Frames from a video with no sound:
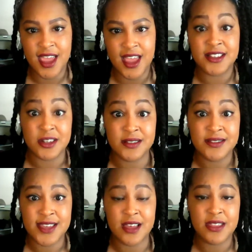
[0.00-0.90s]
And it
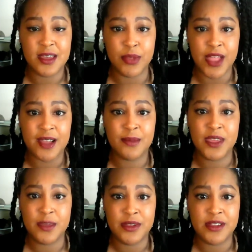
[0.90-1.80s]
turns out that Black
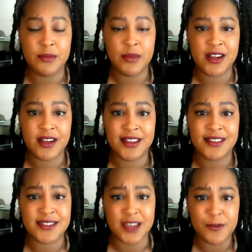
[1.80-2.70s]
people in
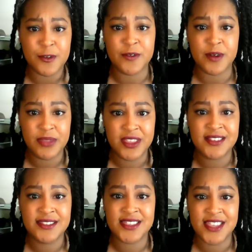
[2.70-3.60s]
America suffer from
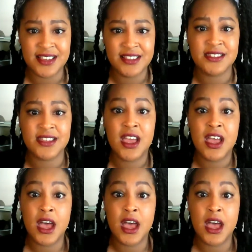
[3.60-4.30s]
these things